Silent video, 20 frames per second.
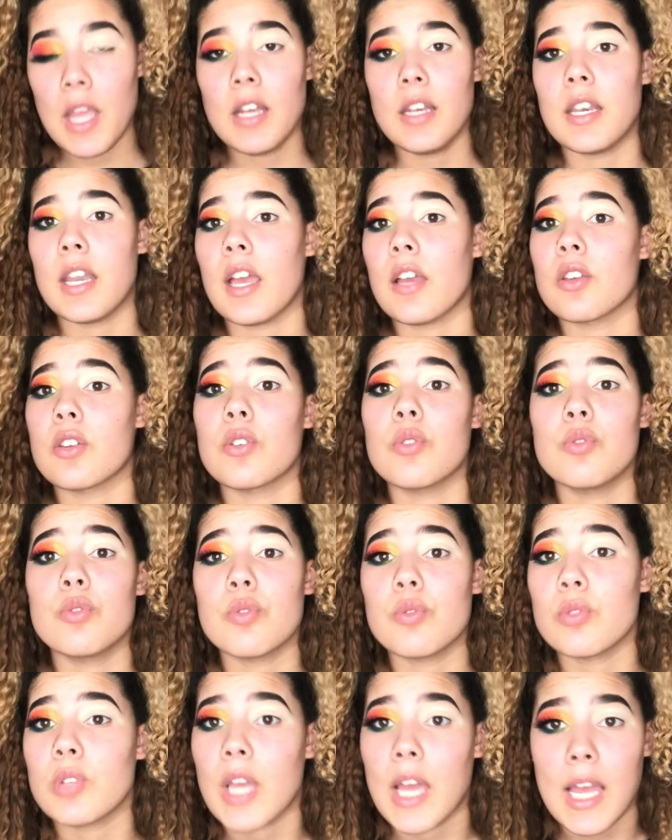Now you
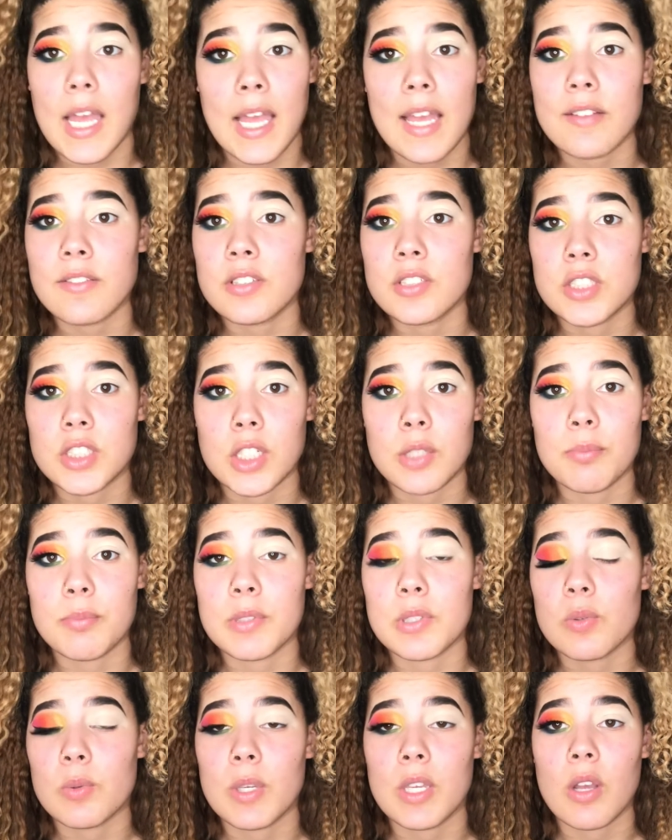do not have to jump
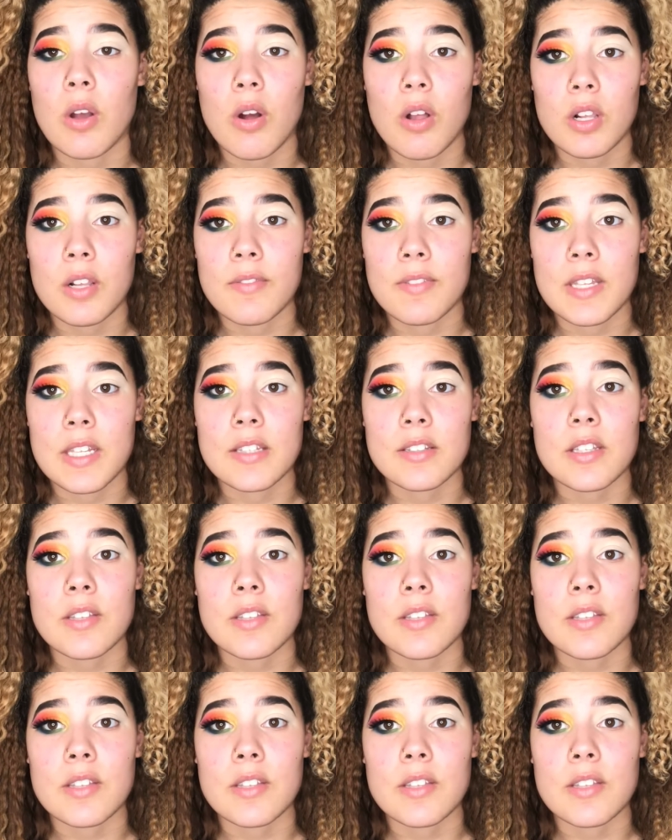between all of these.